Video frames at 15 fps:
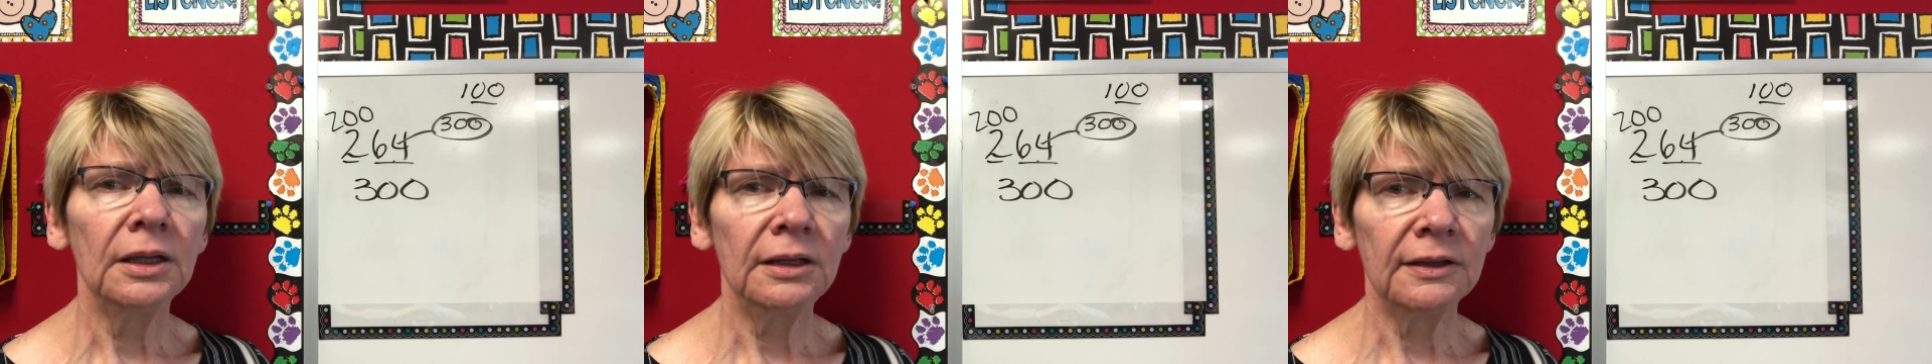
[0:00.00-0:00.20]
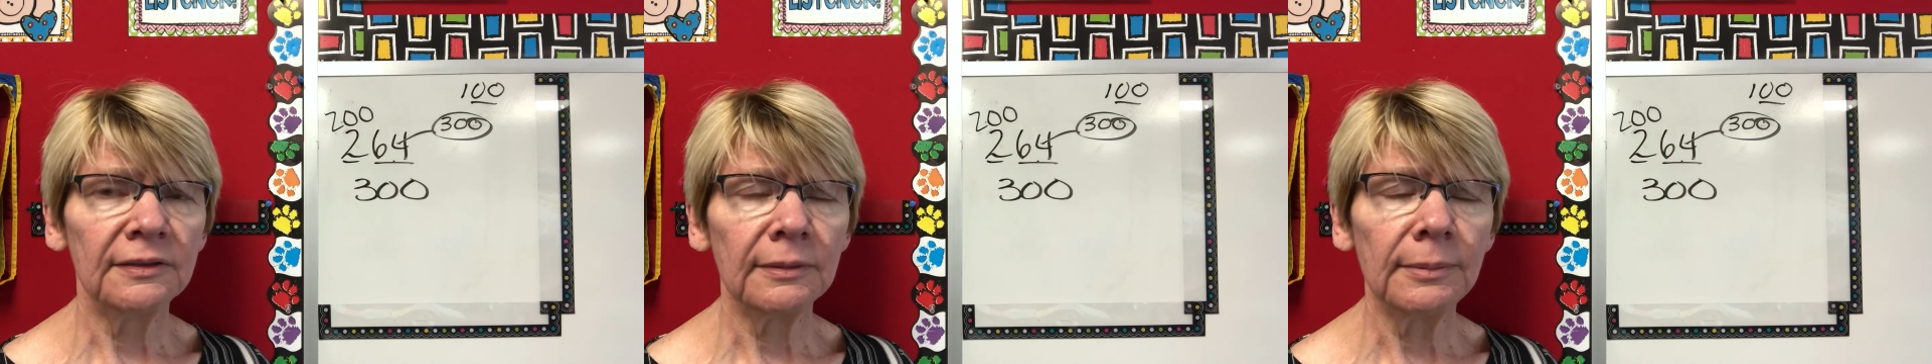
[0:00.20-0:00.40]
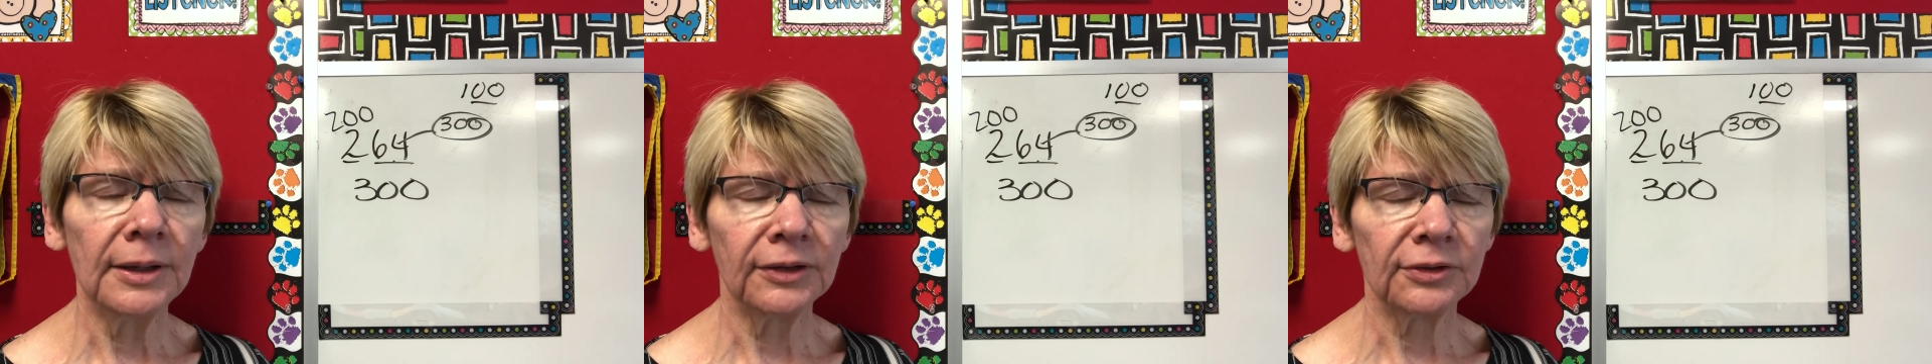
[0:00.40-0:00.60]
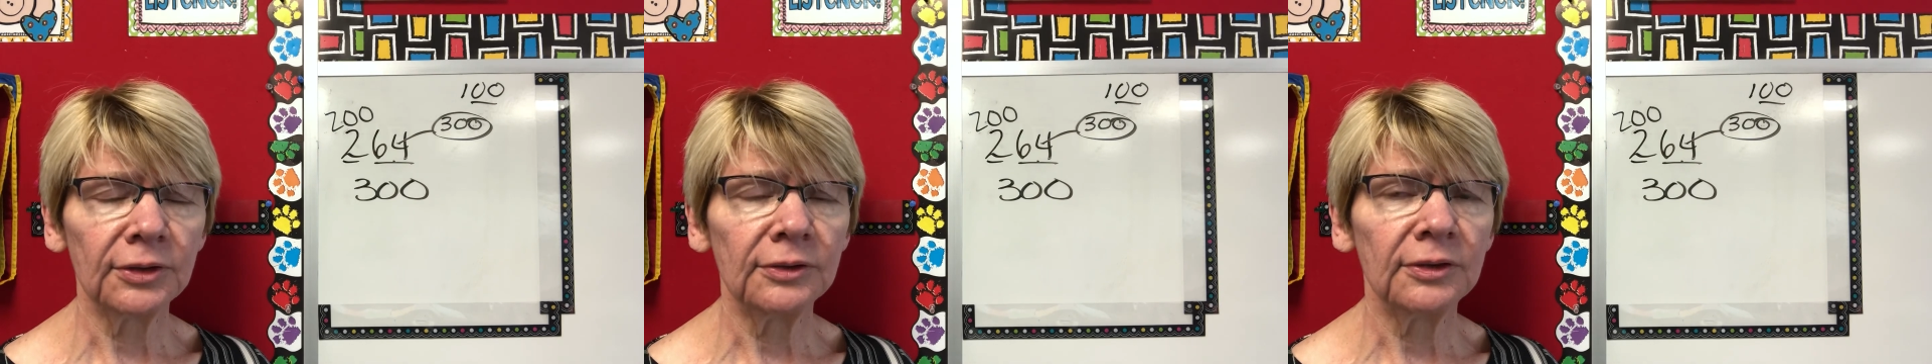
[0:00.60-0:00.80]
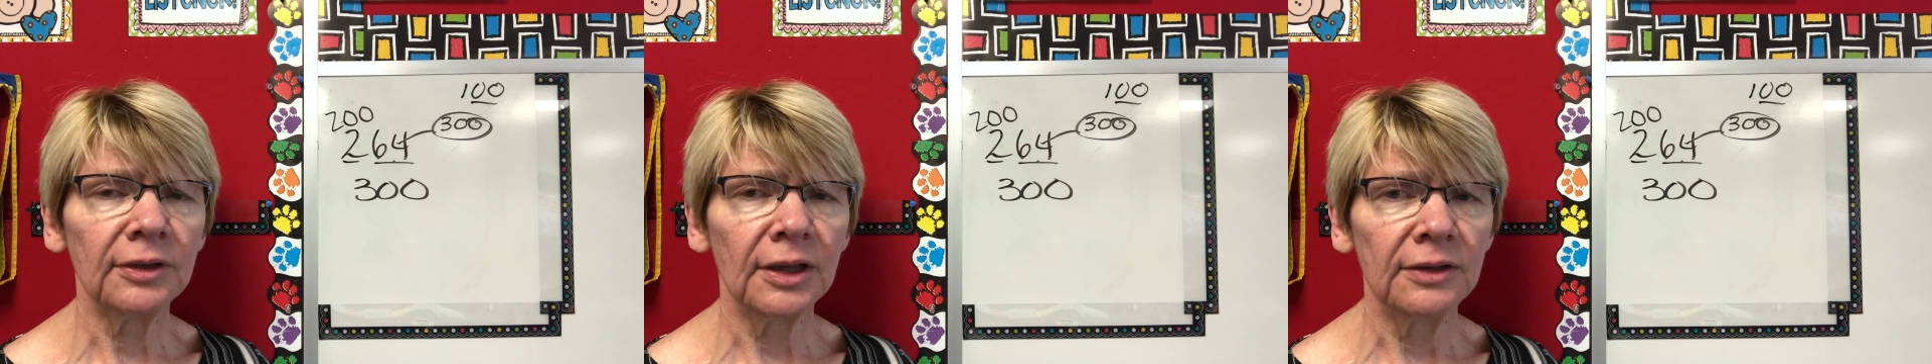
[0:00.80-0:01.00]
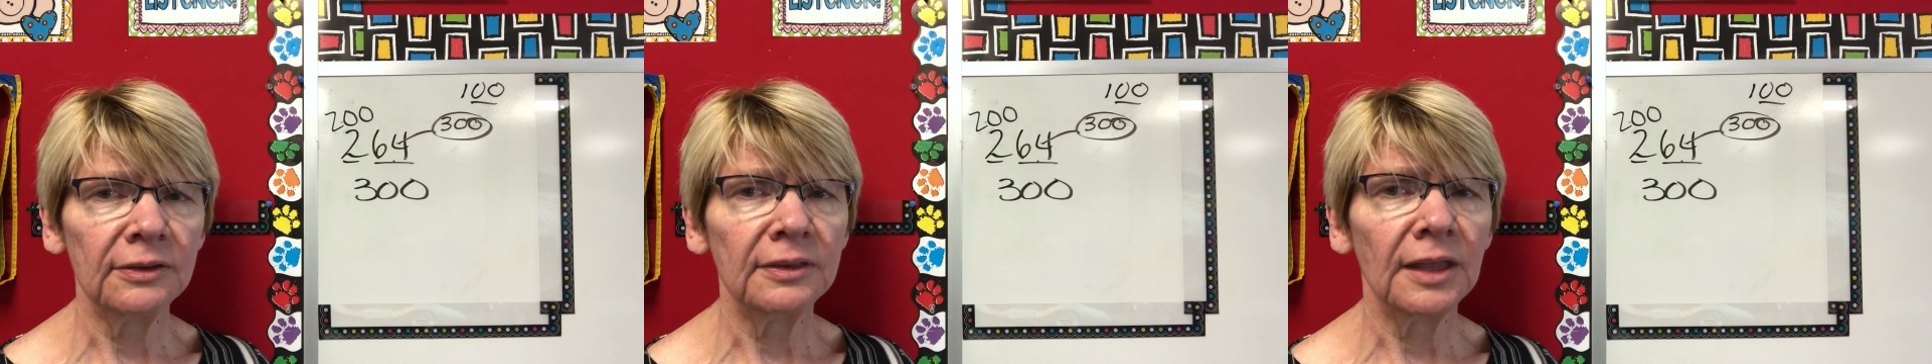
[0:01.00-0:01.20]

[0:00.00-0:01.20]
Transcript: get some exercise.